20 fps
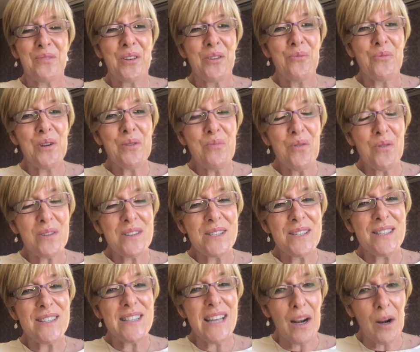we want to
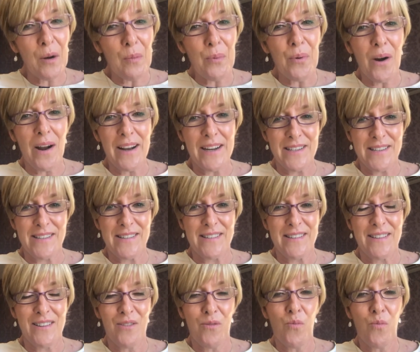celebrate
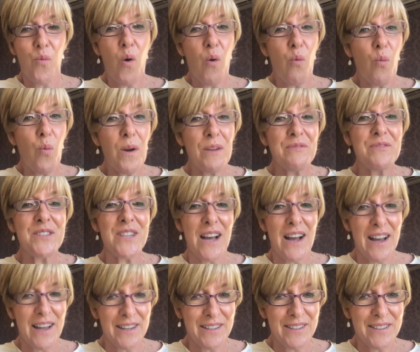what we've
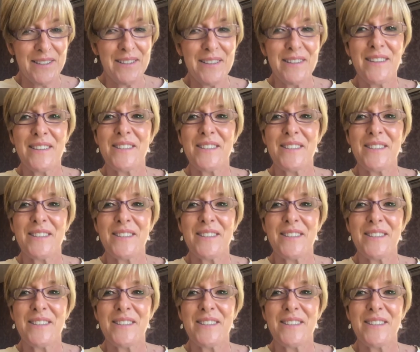done